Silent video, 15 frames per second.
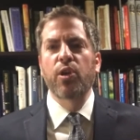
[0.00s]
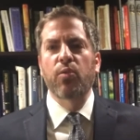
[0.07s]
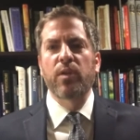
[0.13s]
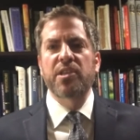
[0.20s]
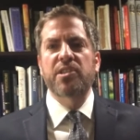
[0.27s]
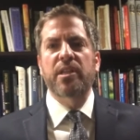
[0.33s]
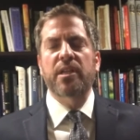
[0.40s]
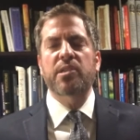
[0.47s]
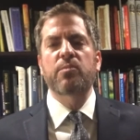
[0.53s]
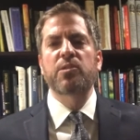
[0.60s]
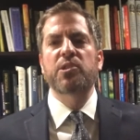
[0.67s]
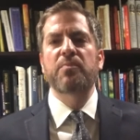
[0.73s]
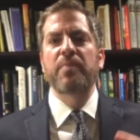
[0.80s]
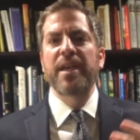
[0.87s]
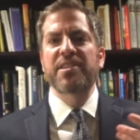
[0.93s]
heuristics,
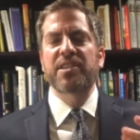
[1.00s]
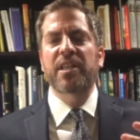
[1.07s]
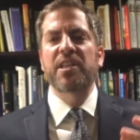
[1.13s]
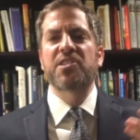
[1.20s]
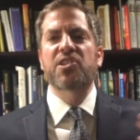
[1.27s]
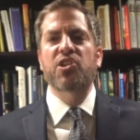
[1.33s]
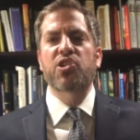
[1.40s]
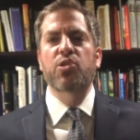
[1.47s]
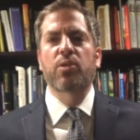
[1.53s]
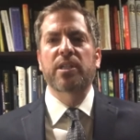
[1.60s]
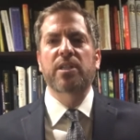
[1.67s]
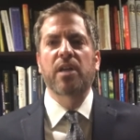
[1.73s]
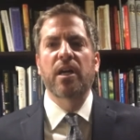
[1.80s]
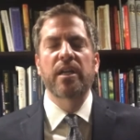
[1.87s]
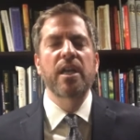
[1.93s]
which basically is a
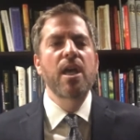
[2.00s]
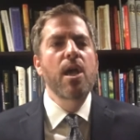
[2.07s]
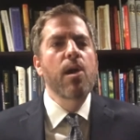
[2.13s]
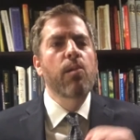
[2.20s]
shortcut.